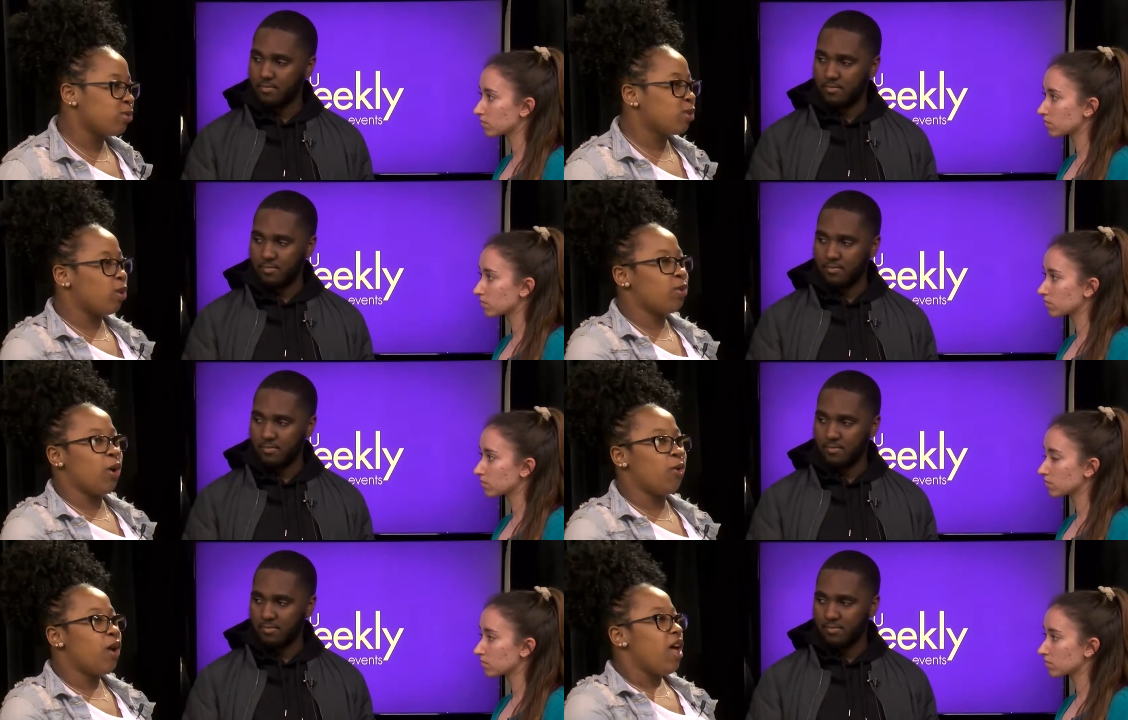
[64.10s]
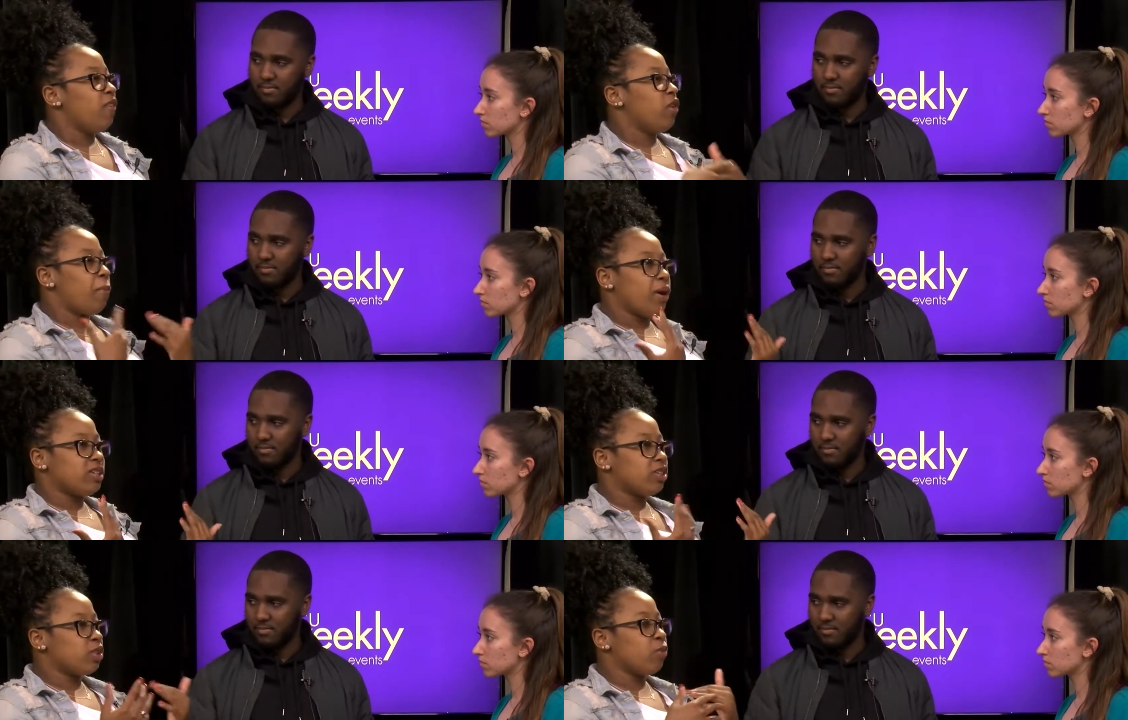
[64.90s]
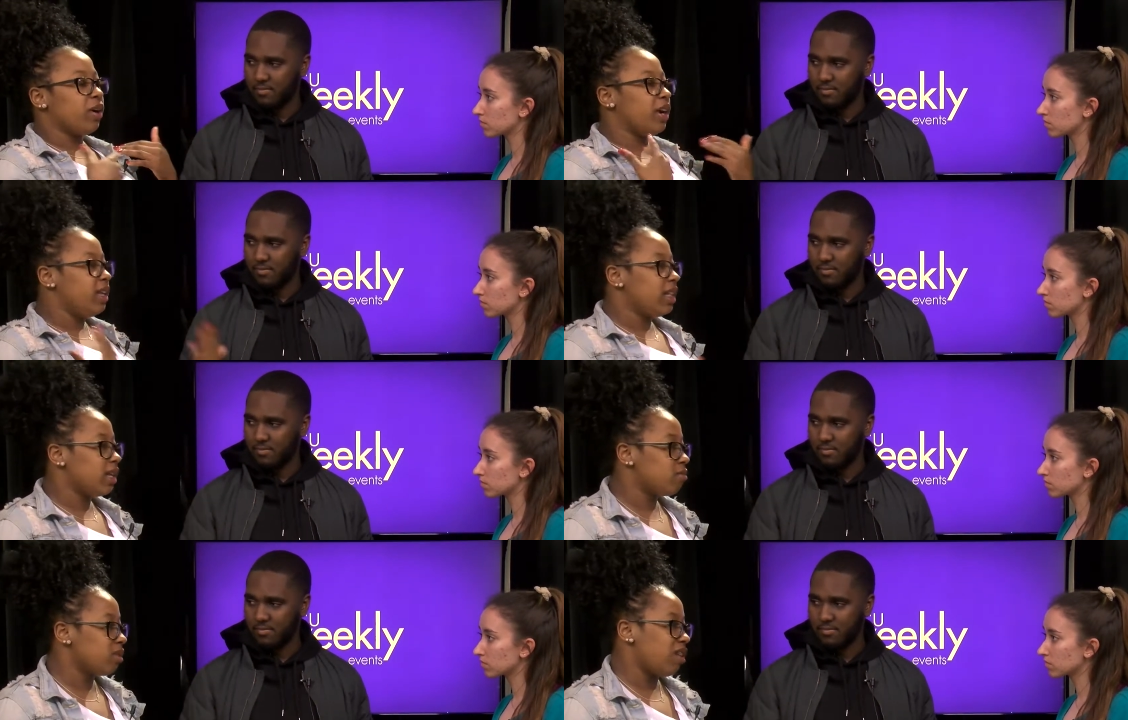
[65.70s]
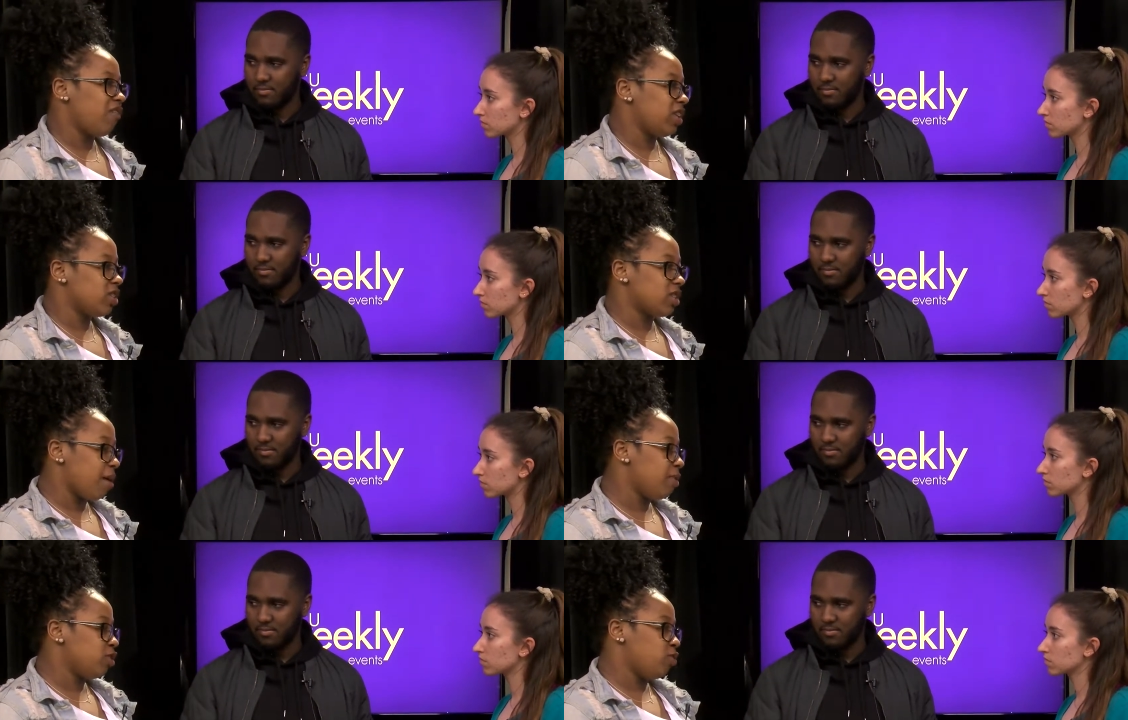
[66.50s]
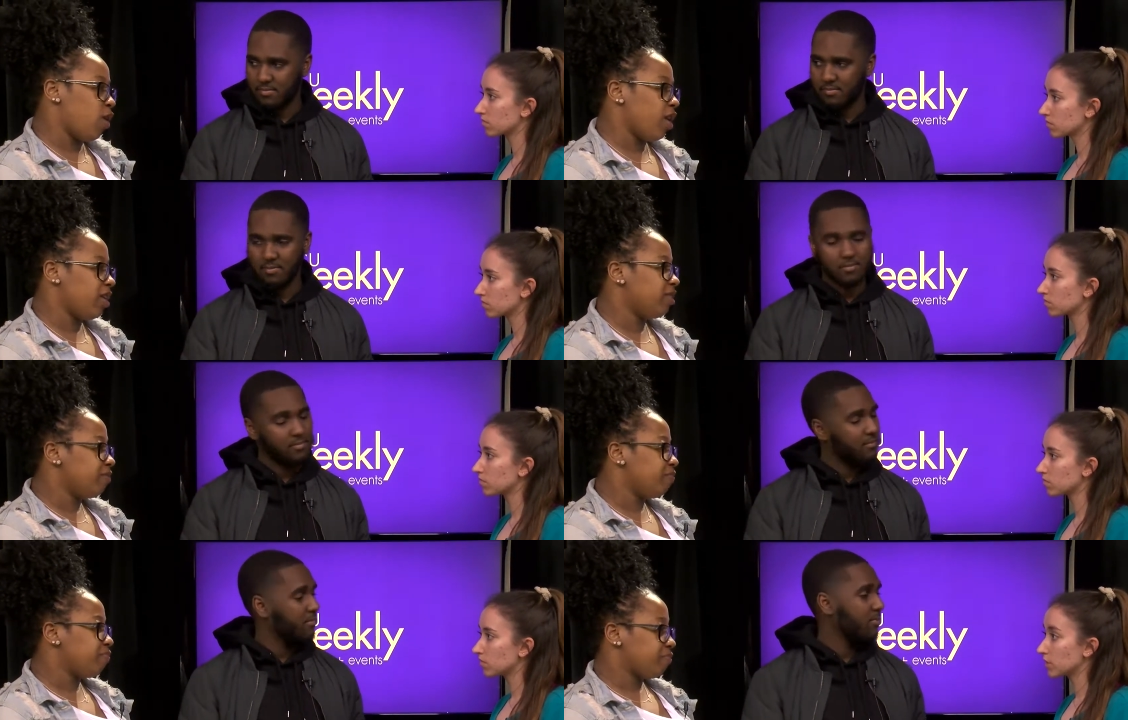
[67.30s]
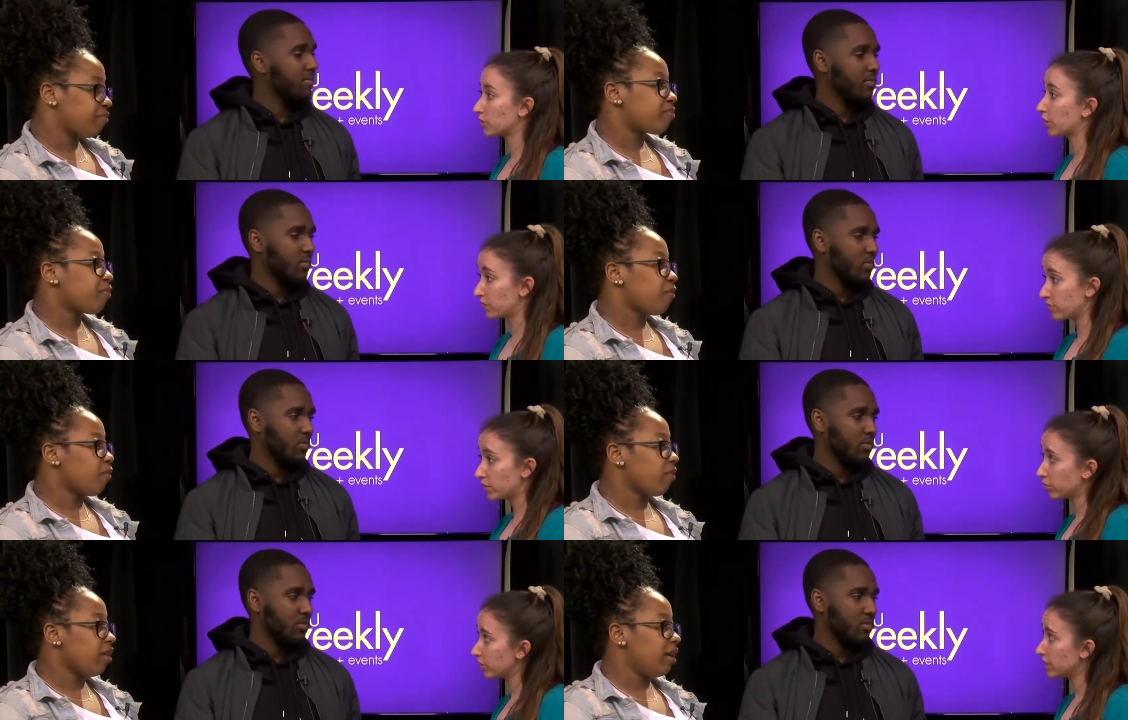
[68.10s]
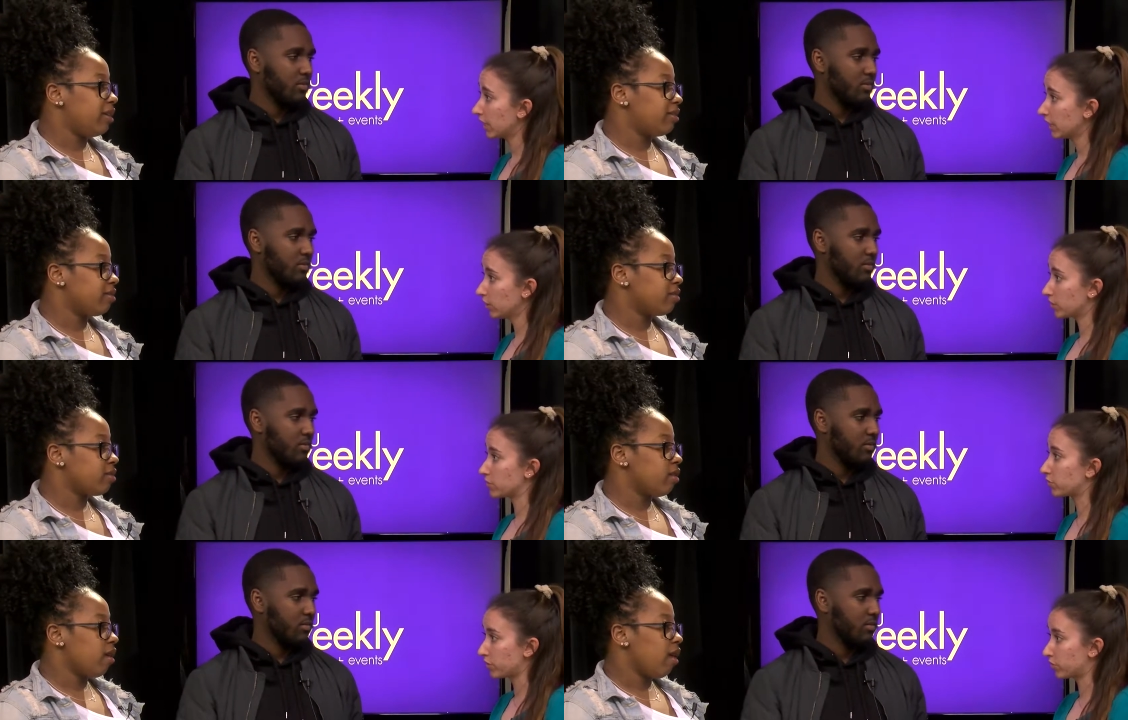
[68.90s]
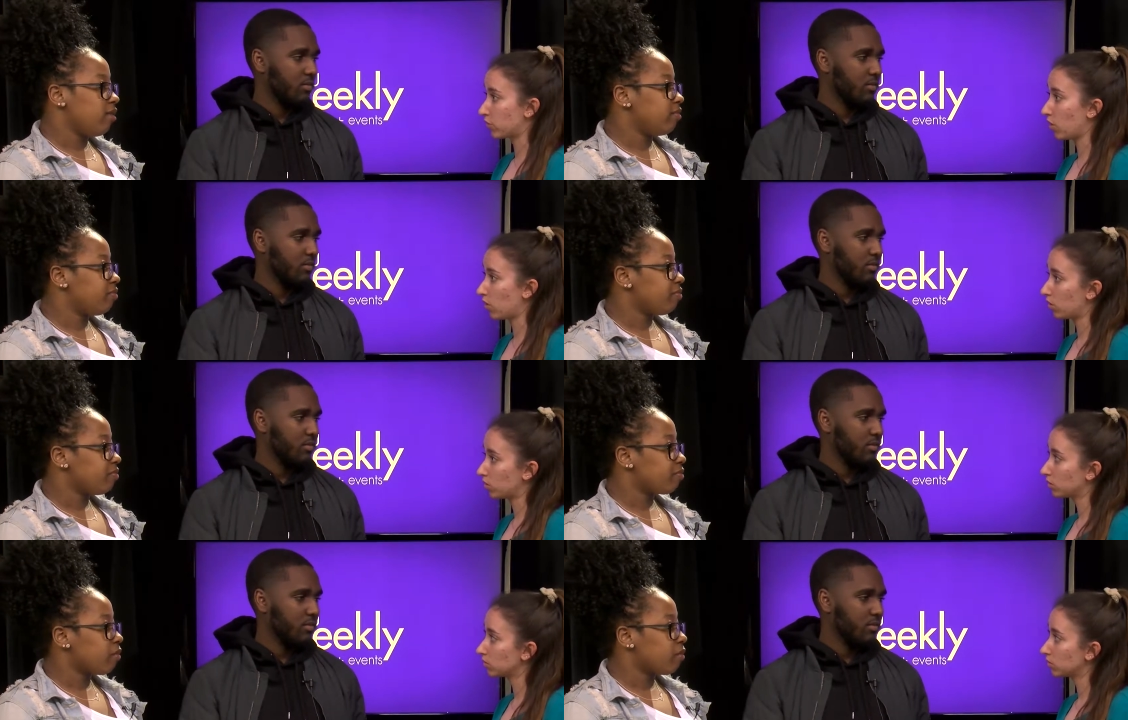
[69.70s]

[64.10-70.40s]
Speaker 1: so don't feel pressured to wear anything specific. Just come as you are. Is there any fee for attending, or is it free for all?